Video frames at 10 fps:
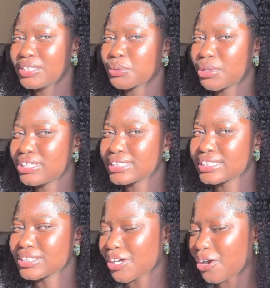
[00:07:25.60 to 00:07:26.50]
Where is the
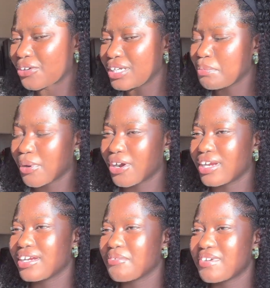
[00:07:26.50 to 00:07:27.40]
sorry
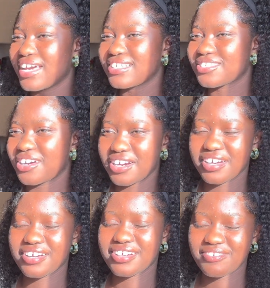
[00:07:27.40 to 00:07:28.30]
part? When I
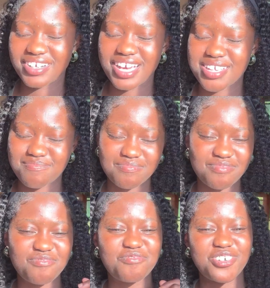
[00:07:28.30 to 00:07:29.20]
started, when I
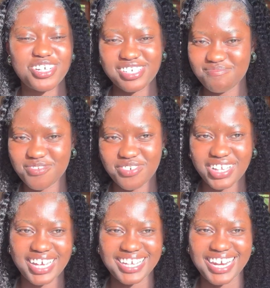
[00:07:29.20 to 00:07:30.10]
first moved here,
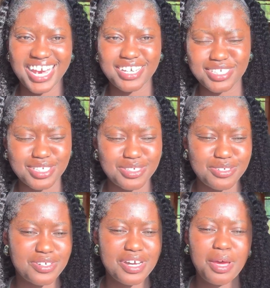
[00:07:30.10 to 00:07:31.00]
like in high
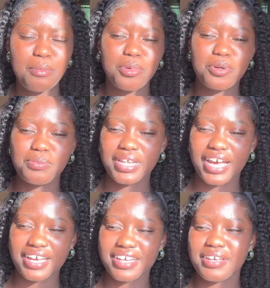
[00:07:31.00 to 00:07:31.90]
school, people would be
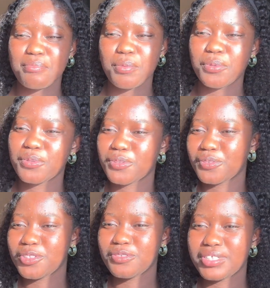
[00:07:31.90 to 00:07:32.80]
like, people would
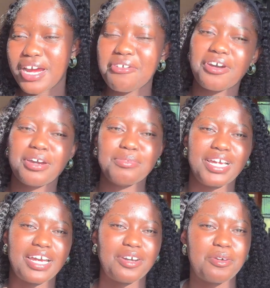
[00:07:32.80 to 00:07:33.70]
do you that wrong,
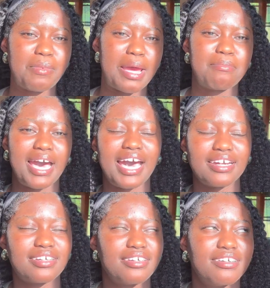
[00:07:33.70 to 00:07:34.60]
like, oh, my
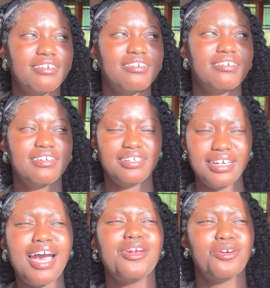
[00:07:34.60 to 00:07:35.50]
bad.
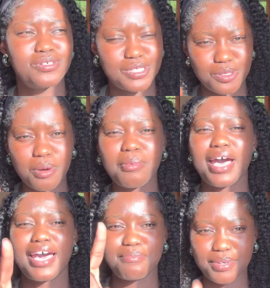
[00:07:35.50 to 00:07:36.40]
Yeah, I know it's your
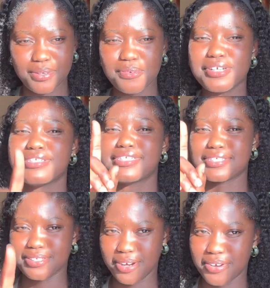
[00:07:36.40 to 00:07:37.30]
bad, but where is the
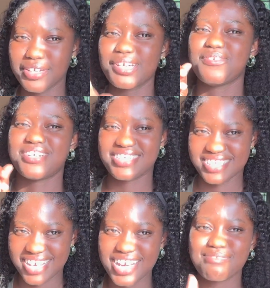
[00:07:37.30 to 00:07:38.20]
sorry? Where is
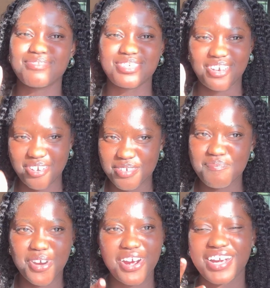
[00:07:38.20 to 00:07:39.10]
the I'm sorry
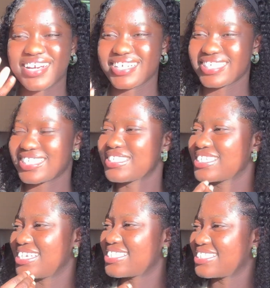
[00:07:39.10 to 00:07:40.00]
part? Because it's,
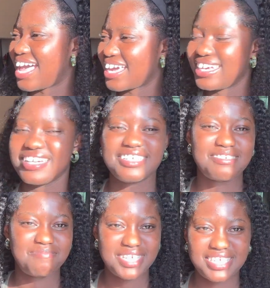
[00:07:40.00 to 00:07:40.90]
it's lacking,
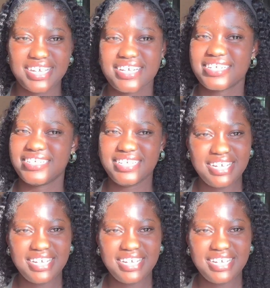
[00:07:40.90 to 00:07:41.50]
it's missing.